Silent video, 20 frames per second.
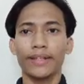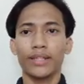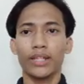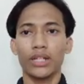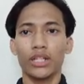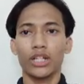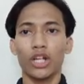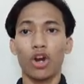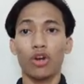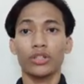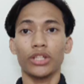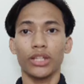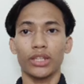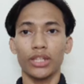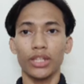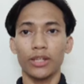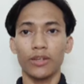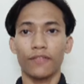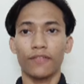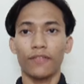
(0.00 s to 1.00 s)
The
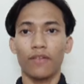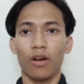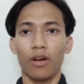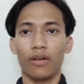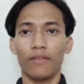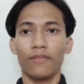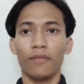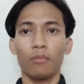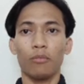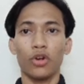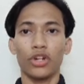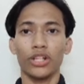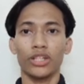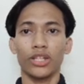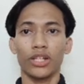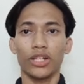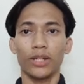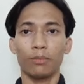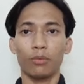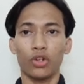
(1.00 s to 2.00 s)
objective of
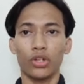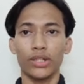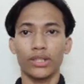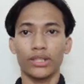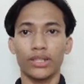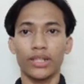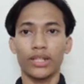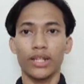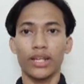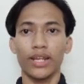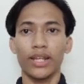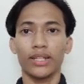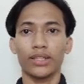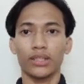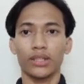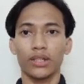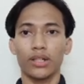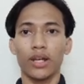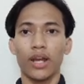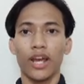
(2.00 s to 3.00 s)
monetary policy is
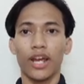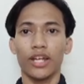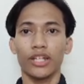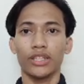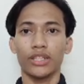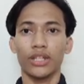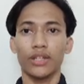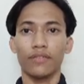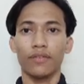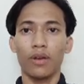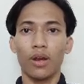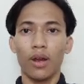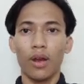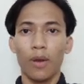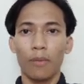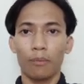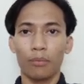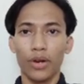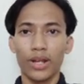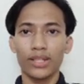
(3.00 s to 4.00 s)
to achieve
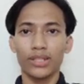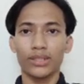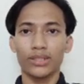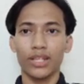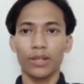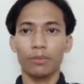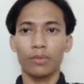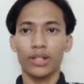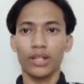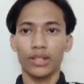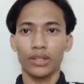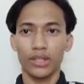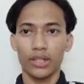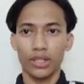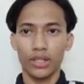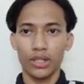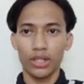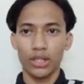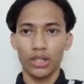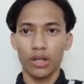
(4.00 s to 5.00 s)
price
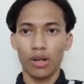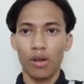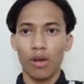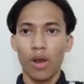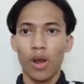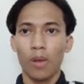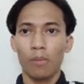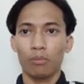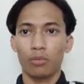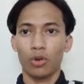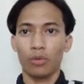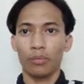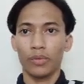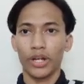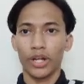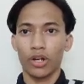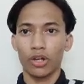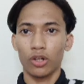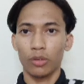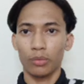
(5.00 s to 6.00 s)
stability,
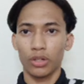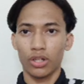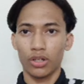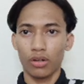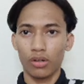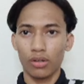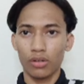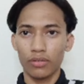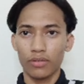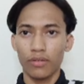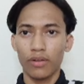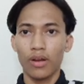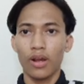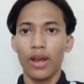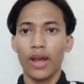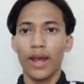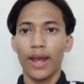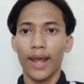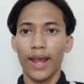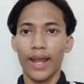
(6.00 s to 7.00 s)
promote economic growth,
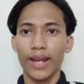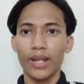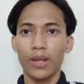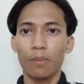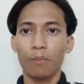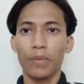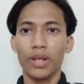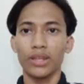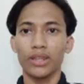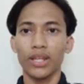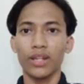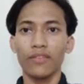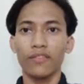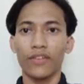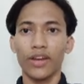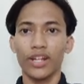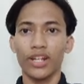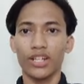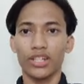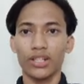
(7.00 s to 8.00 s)
and maintain
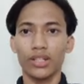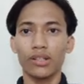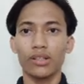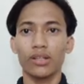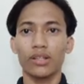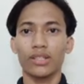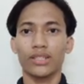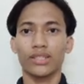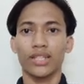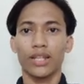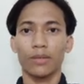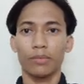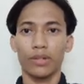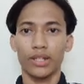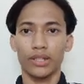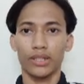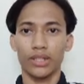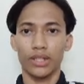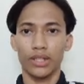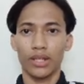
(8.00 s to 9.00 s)
financial
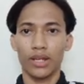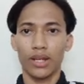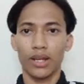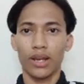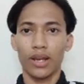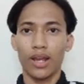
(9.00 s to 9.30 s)
stability.